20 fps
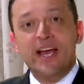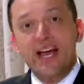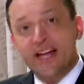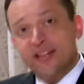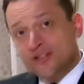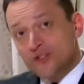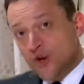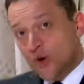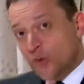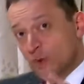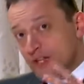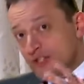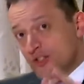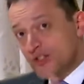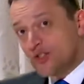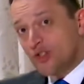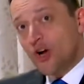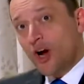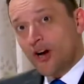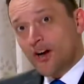And so we
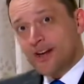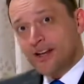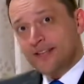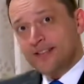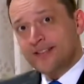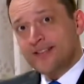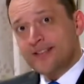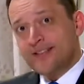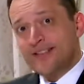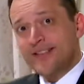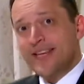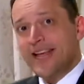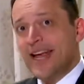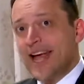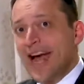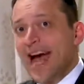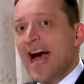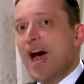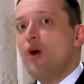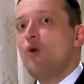started to see
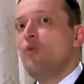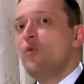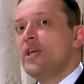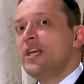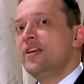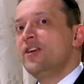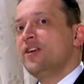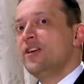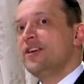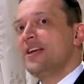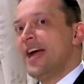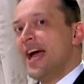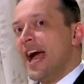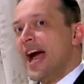how we could